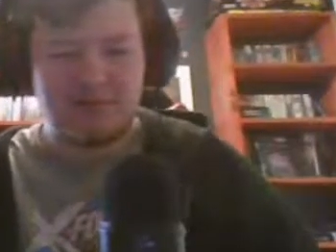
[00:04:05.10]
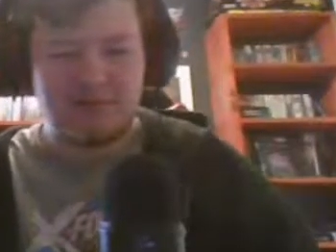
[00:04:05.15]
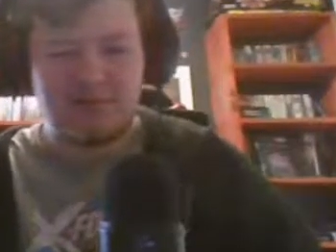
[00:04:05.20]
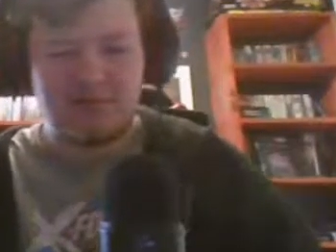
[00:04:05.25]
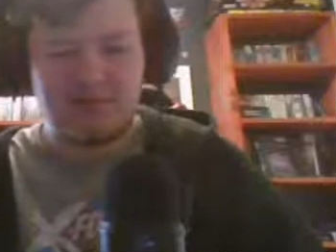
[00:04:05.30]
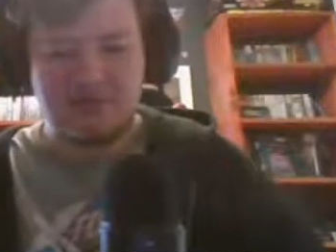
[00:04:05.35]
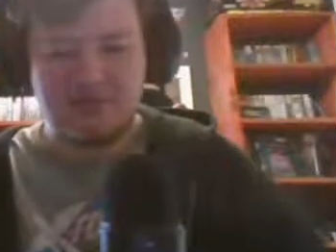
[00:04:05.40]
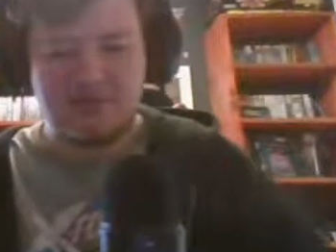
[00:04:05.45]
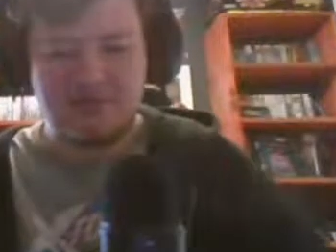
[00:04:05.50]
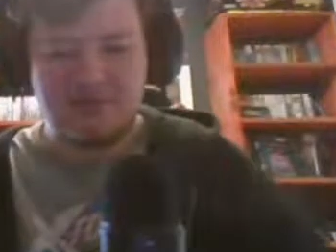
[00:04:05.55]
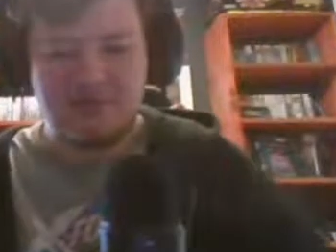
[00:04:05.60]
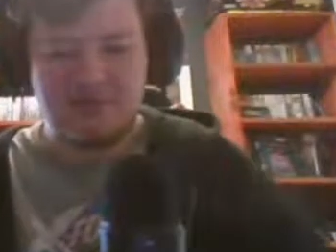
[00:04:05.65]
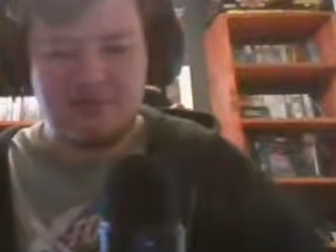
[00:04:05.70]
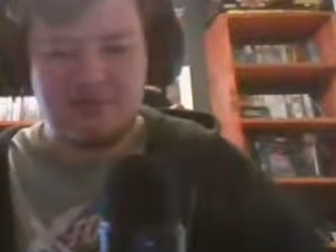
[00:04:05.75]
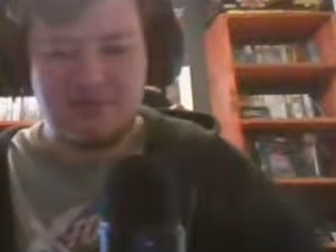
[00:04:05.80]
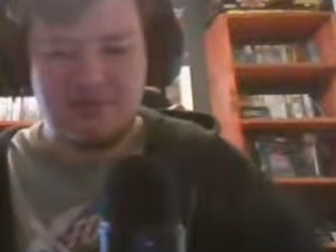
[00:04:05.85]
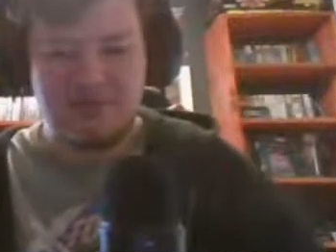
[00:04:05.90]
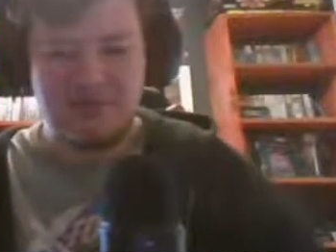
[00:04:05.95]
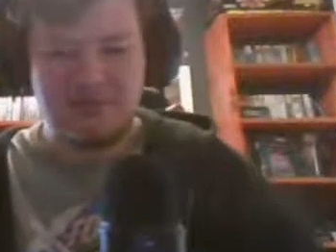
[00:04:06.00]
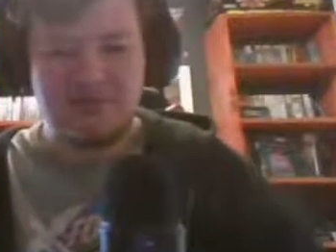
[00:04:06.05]
It's
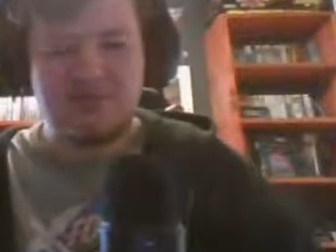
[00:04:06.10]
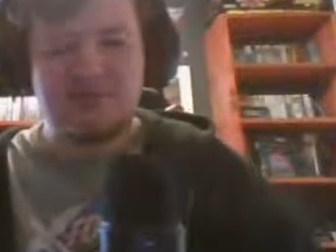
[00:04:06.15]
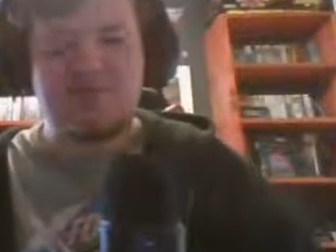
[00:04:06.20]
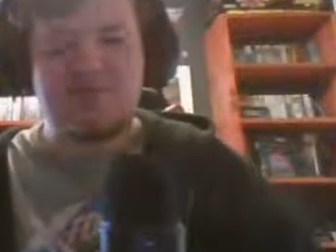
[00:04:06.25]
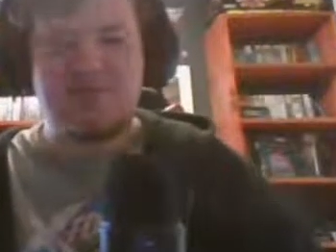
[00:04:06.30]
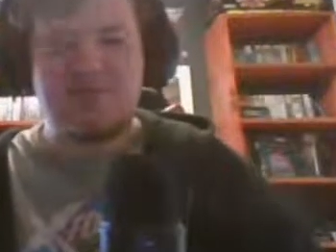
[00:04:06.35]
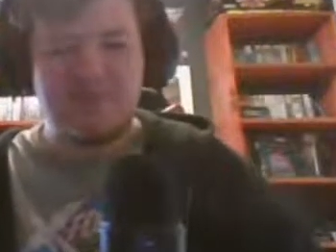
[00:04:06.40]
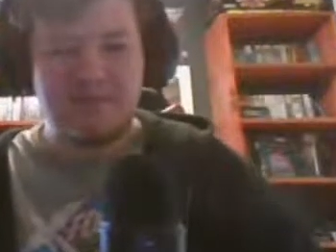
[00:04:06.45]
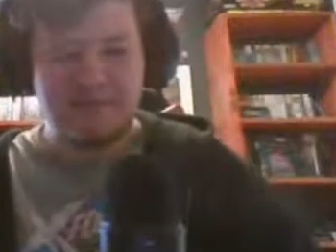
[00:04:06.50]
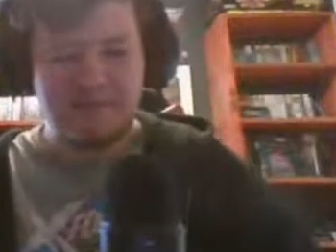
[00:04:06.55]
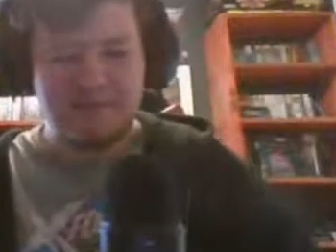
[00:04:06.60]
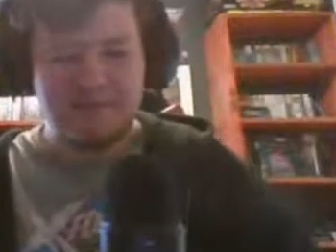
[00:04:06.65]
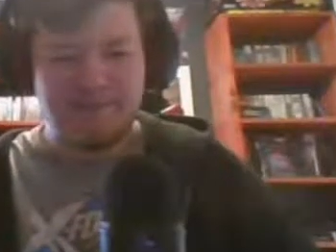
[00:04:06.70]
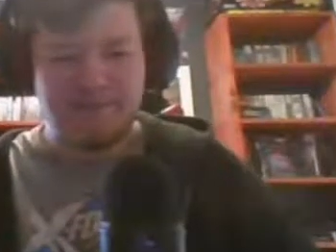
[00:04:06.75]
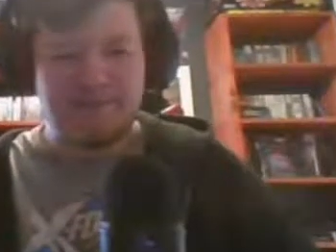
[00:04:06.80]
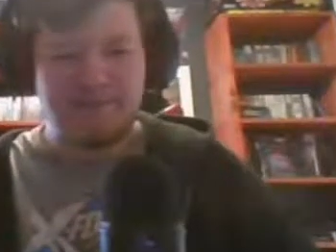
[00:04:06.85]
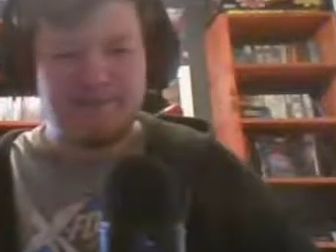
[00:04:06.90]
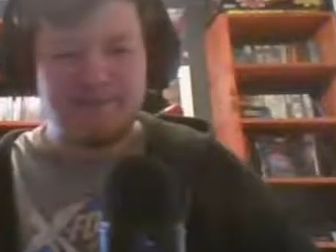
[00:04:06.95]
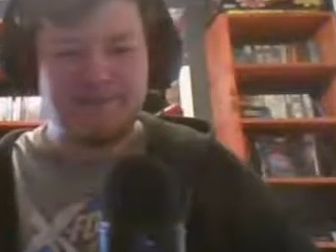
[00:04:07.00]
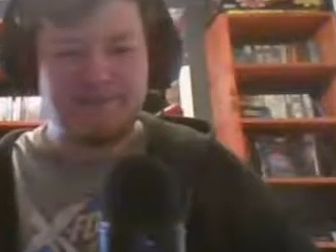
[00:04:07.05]
going good. Well,
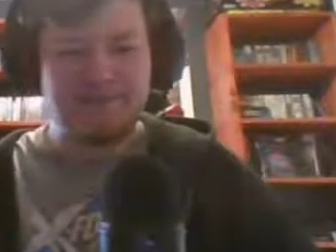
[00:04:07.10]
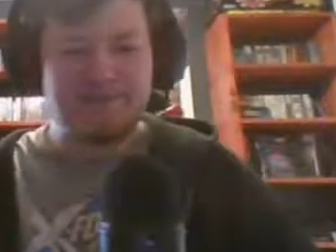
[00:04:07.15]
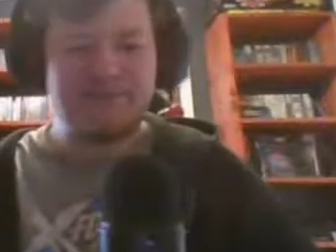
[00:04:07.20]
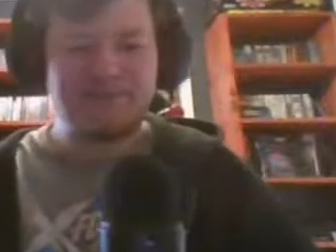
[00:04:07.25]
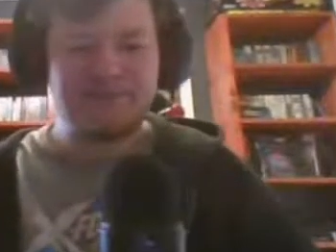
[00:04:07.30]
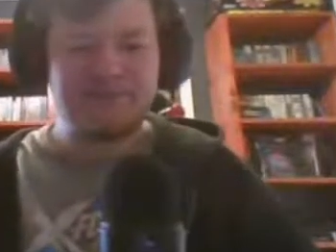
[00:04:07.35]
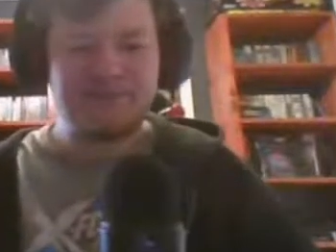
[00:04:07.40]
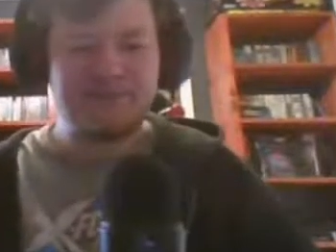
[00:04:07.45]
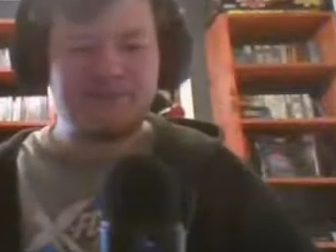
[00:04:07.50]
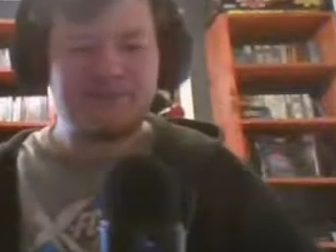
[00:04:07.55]
it's